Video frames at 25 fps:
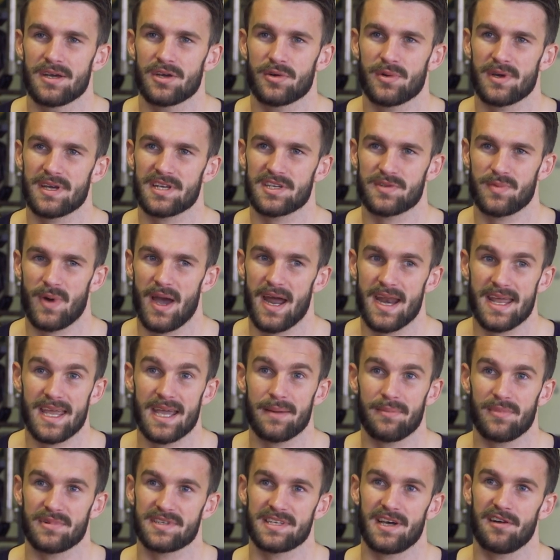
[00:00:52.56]
quickest way to
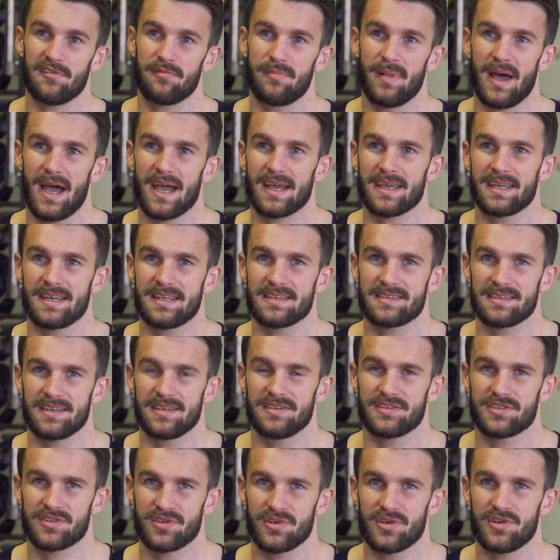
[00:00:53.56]
get myself back? And he
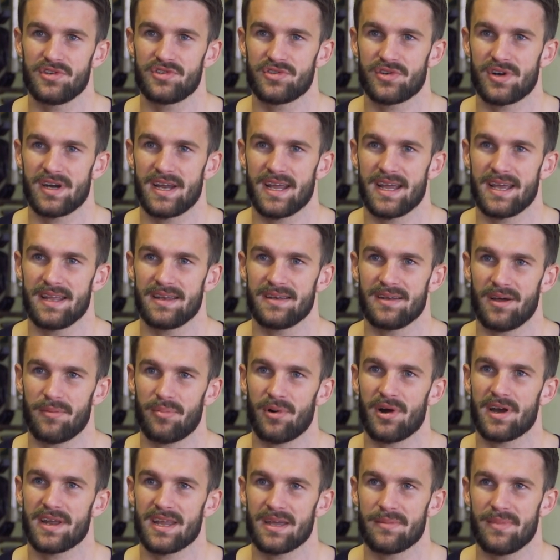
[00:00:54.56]
said surgery, and I'll
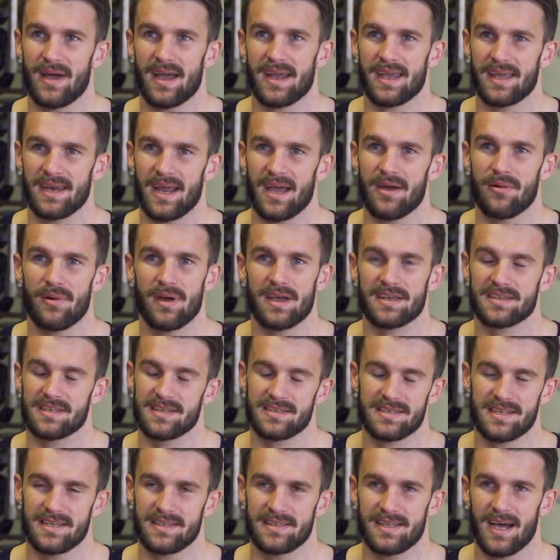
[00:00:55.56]
probably get back in eight weeks. And
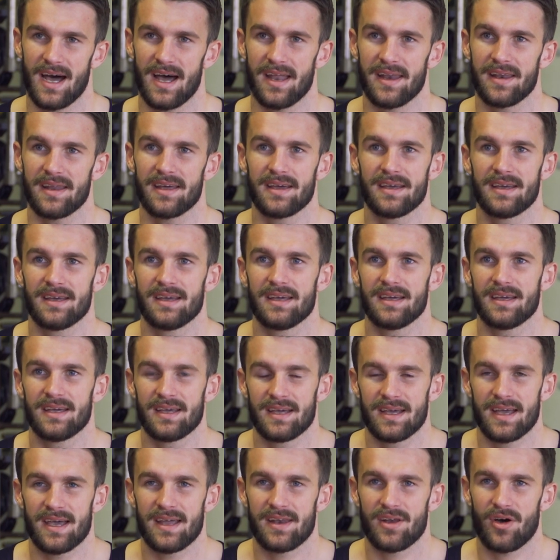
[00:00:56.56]
I said done,
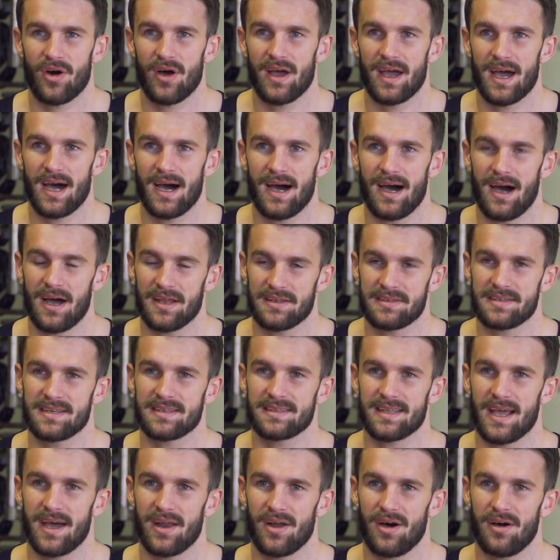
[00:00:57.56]
and I uh, I
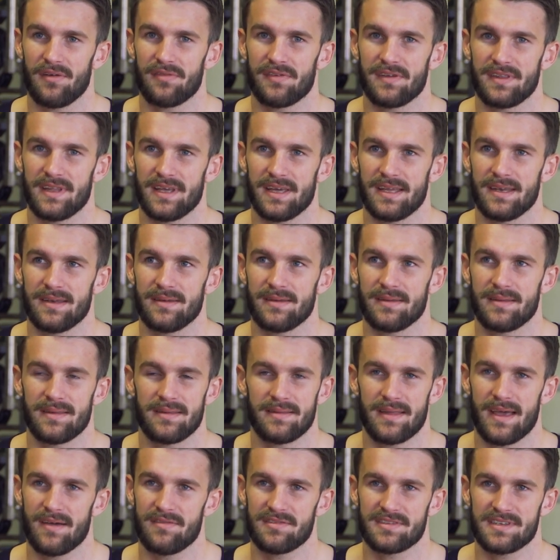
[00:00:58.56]
ticked that off, and then
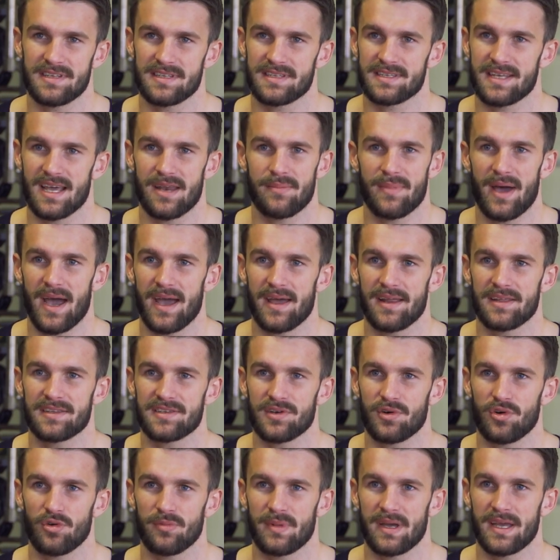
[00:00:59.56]
ever since then, mate, it's
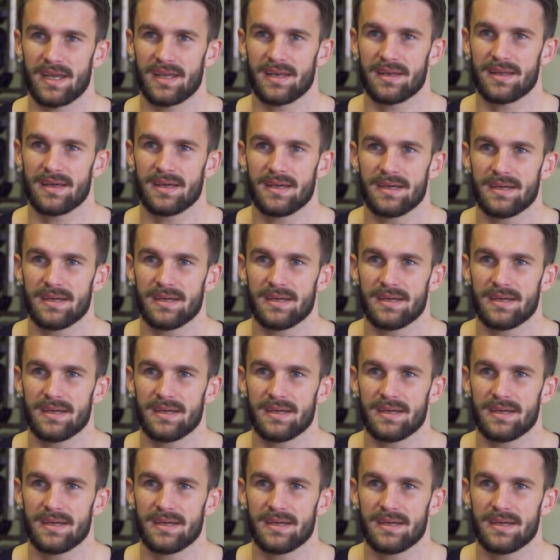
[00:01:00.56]
all been